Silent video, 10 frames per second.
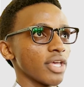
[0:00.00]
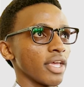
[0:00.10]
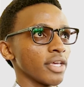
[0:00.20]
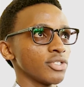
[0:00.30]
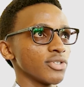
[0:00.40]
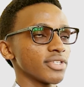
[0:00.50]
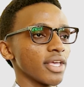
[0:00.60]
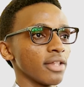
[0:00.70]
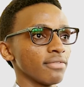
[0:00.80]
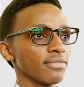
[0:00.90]

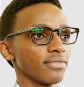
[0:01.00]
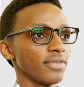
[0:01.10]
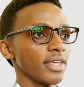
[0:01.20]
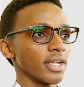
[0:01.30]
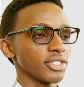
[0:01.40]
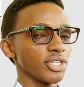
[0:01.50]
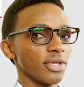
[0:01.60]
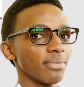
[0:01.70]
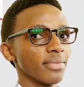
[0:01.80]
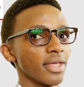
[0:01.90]
yourself in a
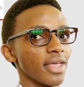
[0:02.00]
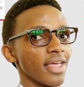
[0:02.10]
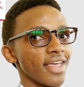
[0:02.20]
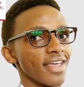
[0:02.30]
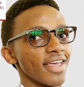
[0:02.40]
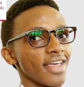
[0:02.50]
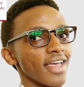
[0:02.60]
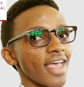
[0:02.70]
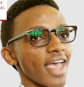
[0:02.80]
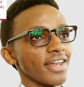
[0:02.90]
team,
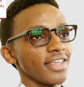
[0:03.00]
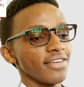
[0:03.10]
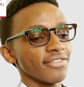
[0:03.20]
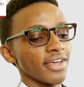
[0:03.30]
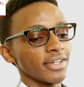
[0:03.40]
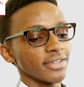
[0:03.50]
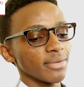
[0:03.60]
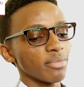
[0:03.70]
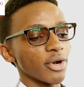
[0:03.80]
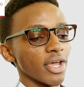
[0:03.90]
and even
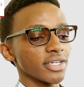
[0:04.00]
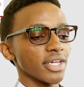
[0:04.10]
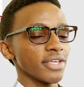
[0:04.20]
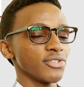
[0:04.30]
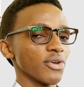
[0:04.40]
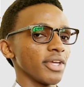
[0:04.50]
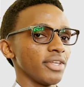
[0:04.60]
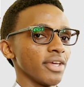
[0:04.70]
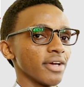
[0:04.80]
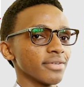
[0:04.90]
productize your
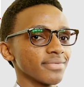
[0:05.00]
idea.